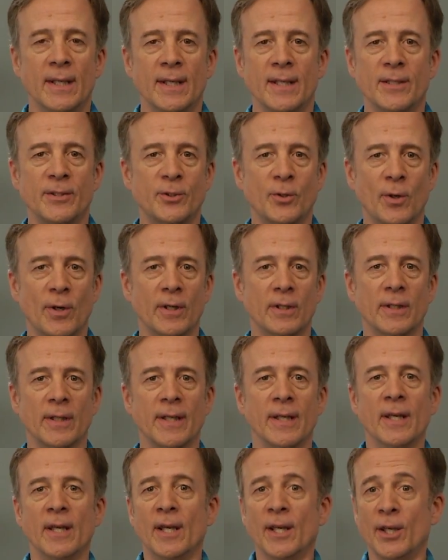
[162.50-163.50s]

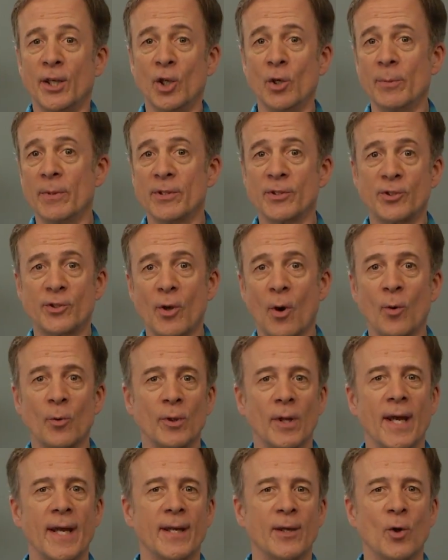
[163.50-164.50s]
Historically, humans don't
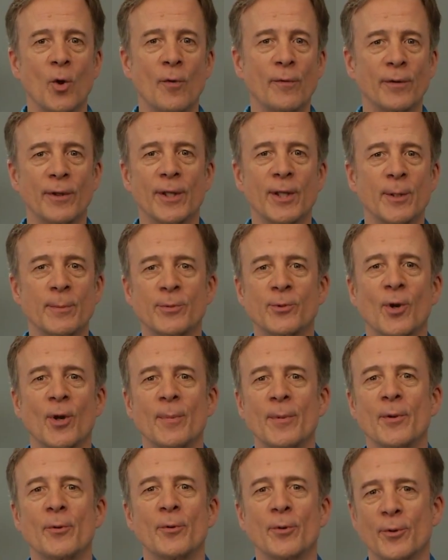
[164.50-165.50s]
like overly
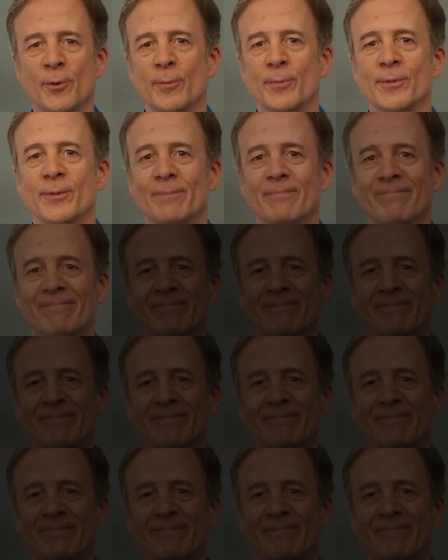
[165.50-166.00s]
absorbent rooms.